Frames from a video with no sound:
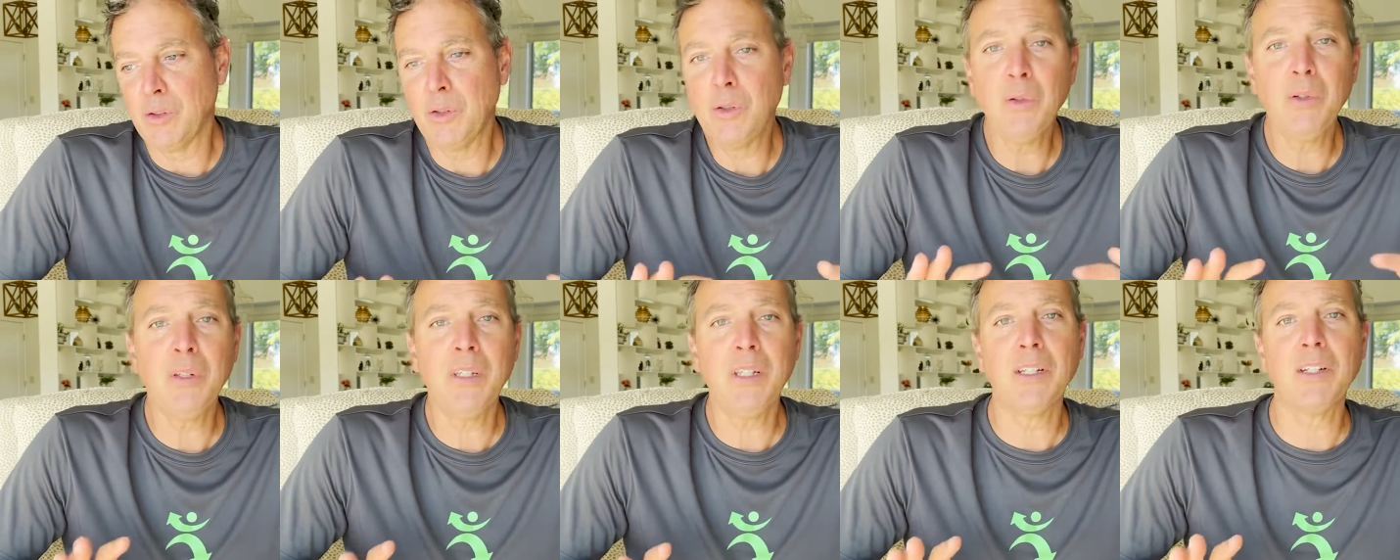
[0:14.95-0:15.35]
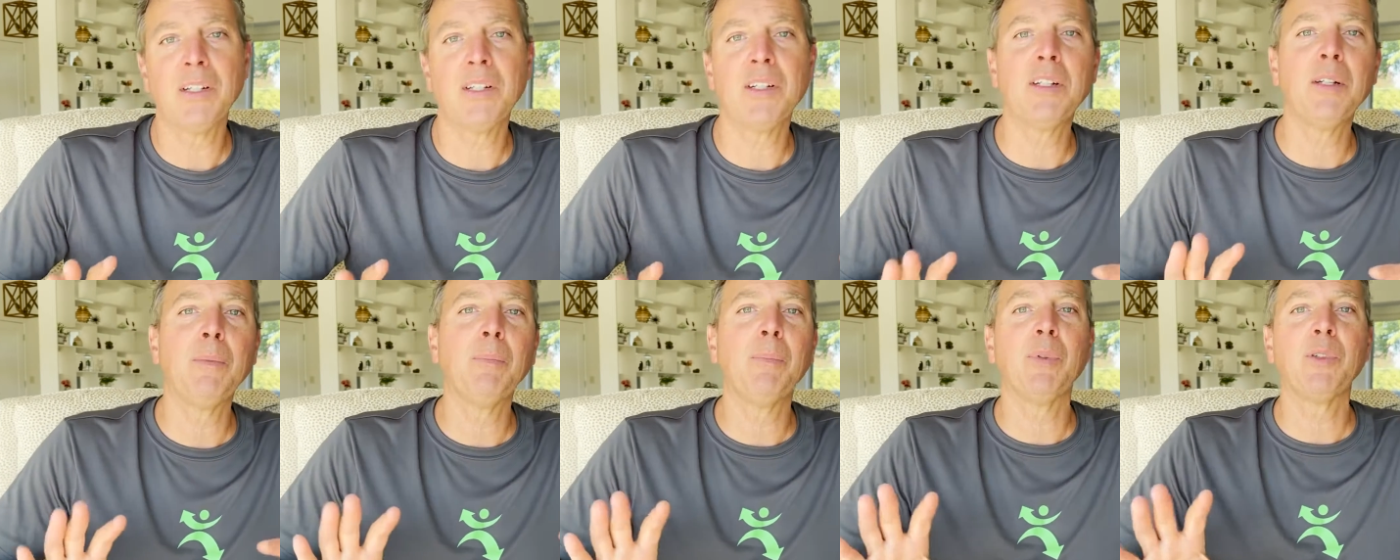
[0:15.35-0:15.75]
do this
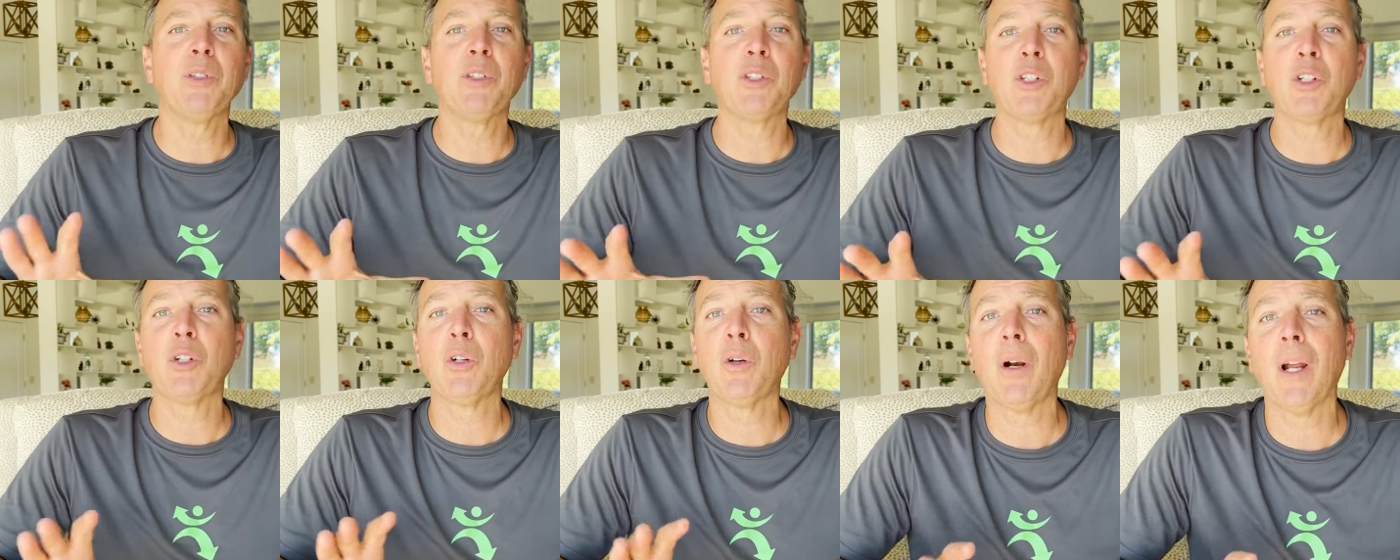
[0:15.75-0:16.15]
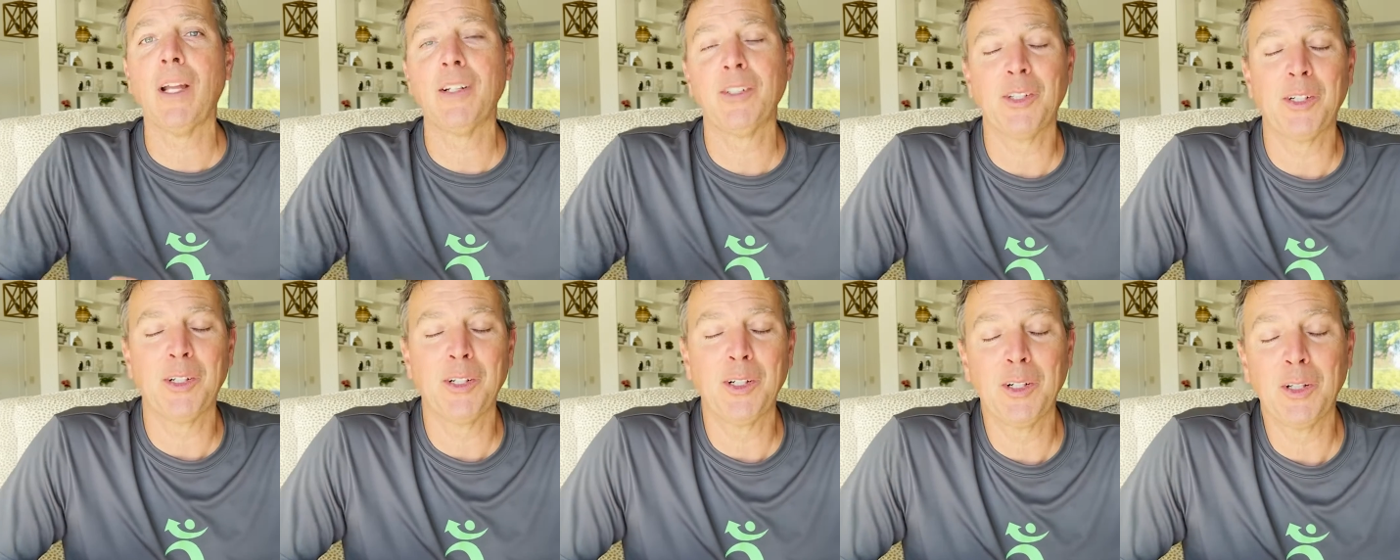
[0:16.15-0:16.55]
simple
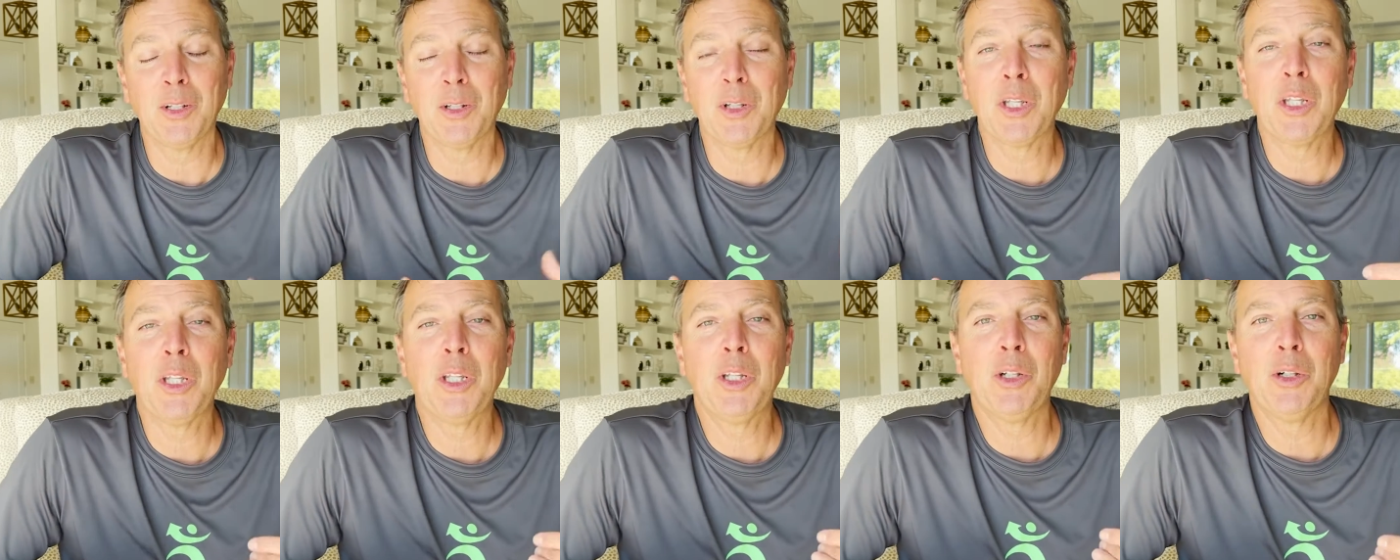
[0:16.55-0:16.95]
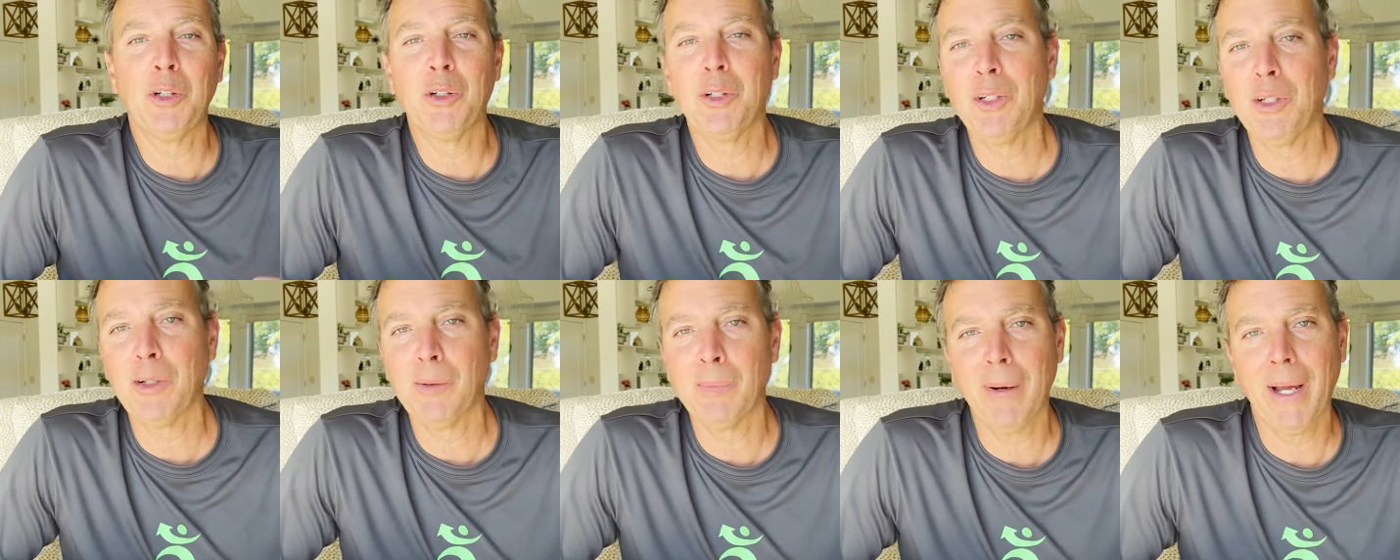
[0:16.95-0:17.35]
stretch and it'll cure
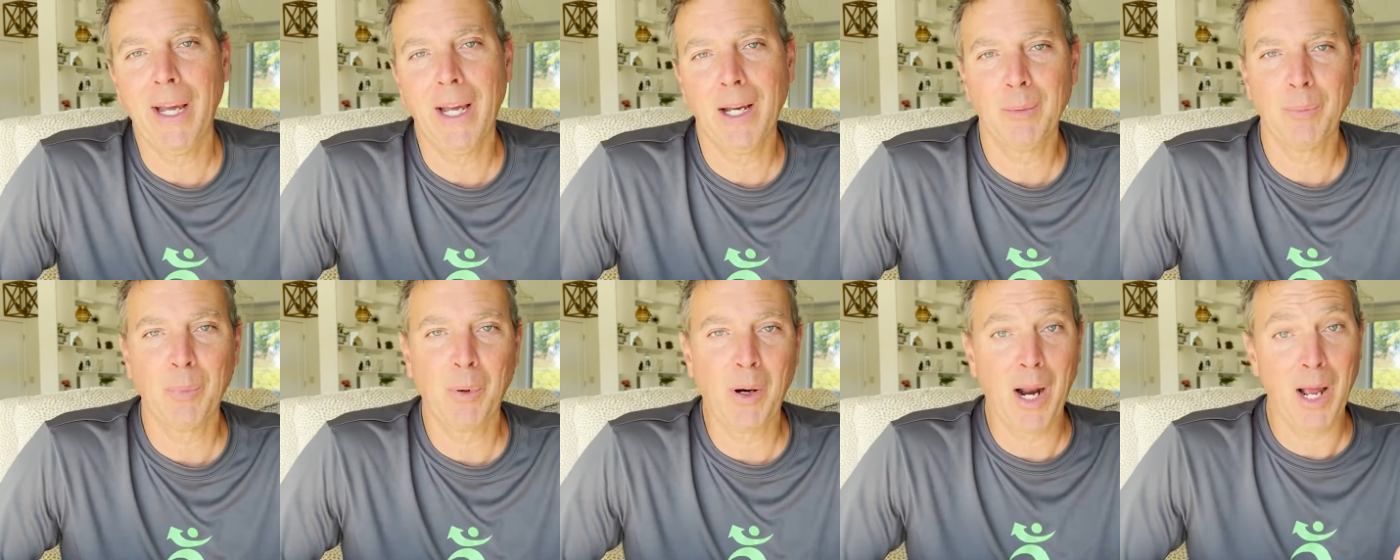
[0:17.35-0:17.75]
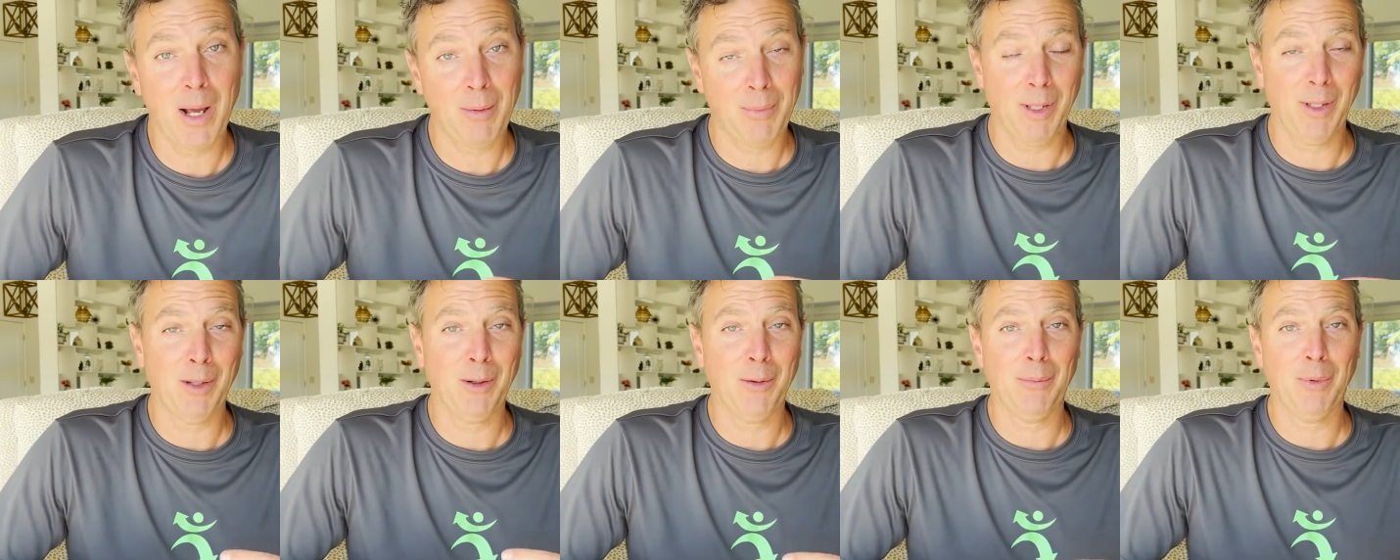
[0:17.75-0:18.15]
your back
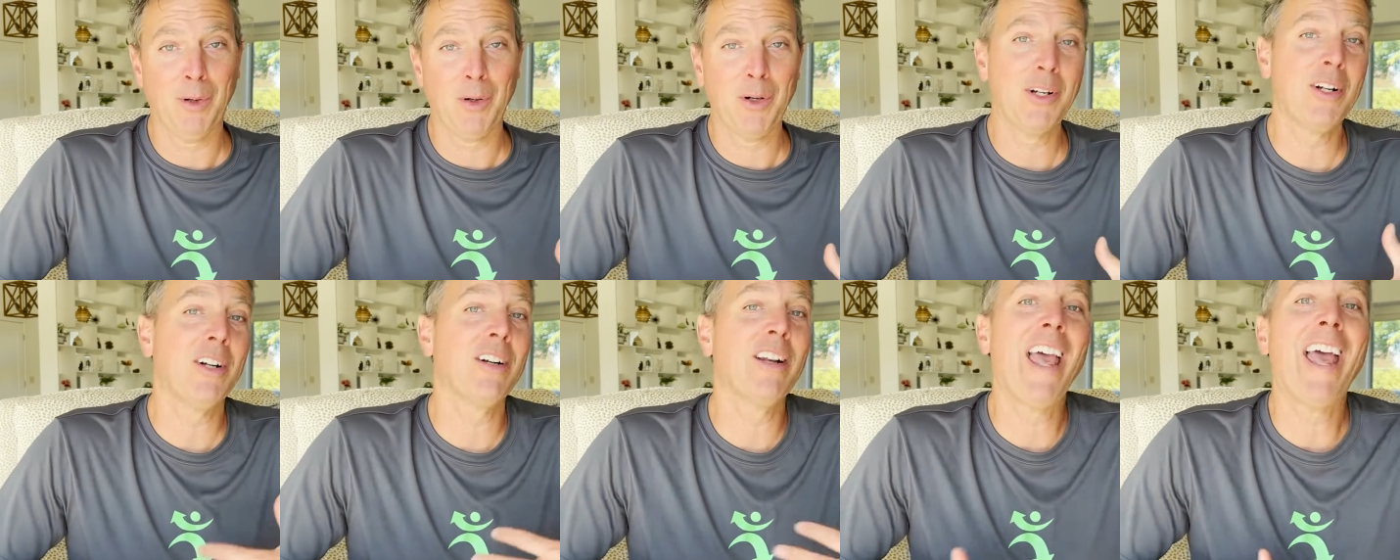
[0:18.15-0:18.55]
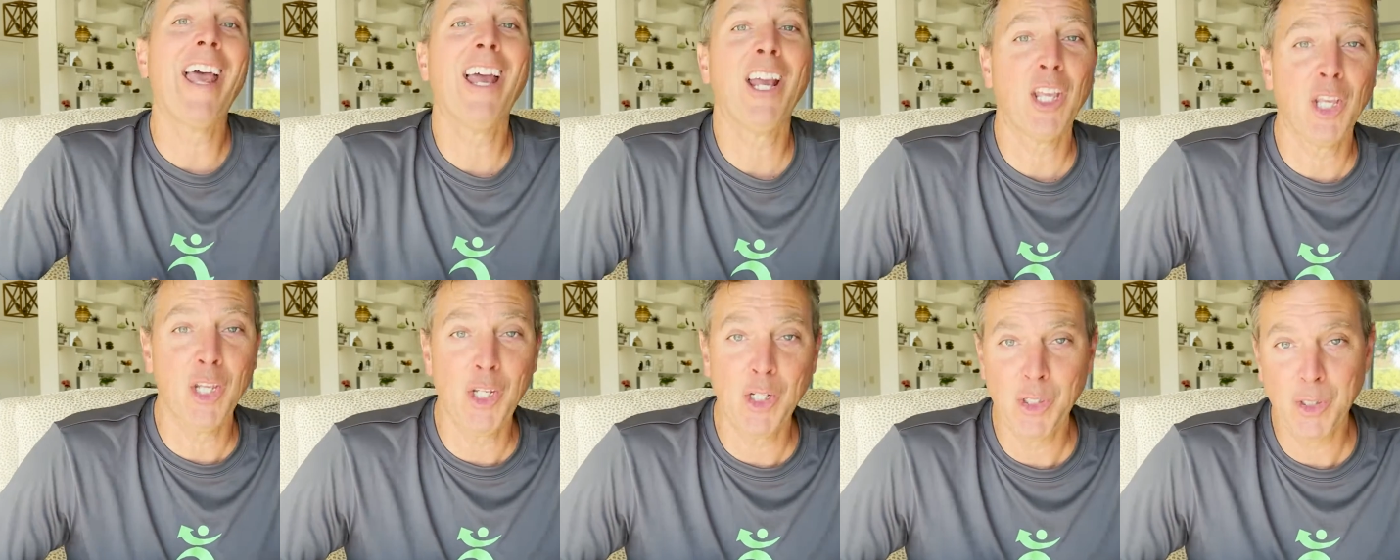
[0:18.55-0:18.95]
problem or your
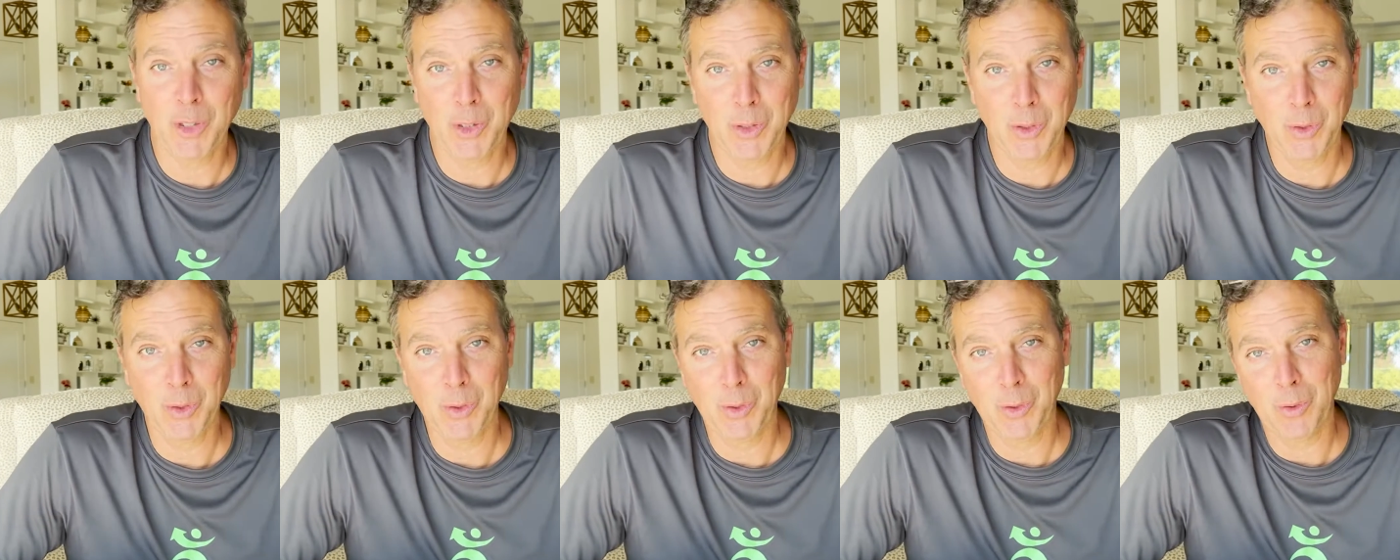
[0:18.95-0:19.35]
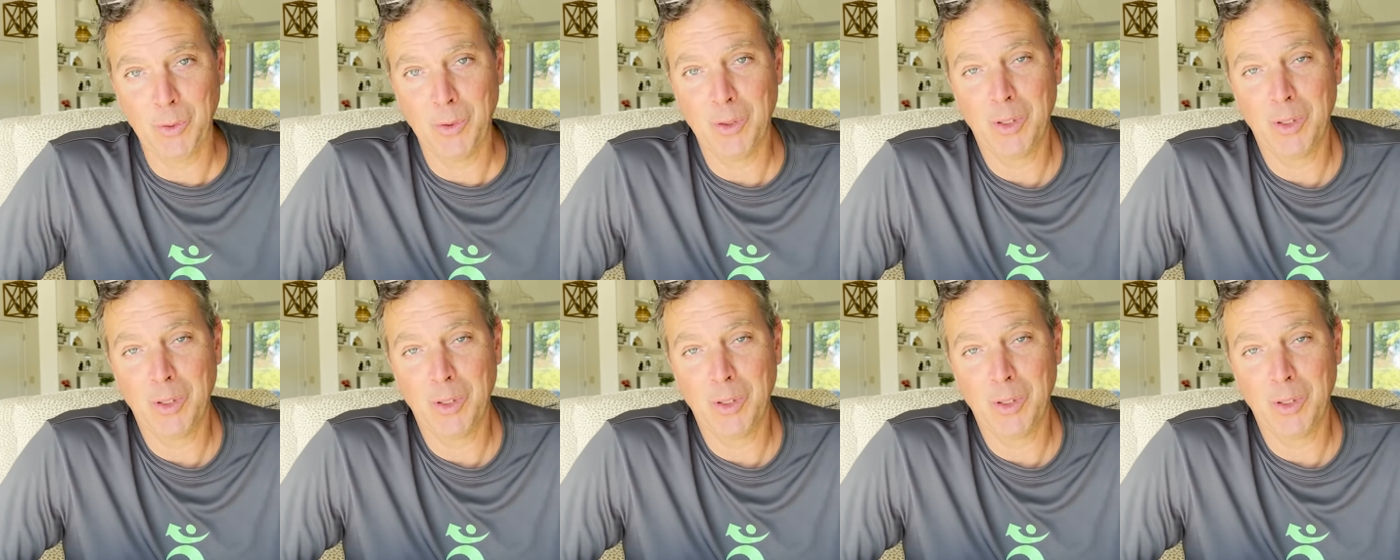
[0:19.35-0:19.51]
neck issue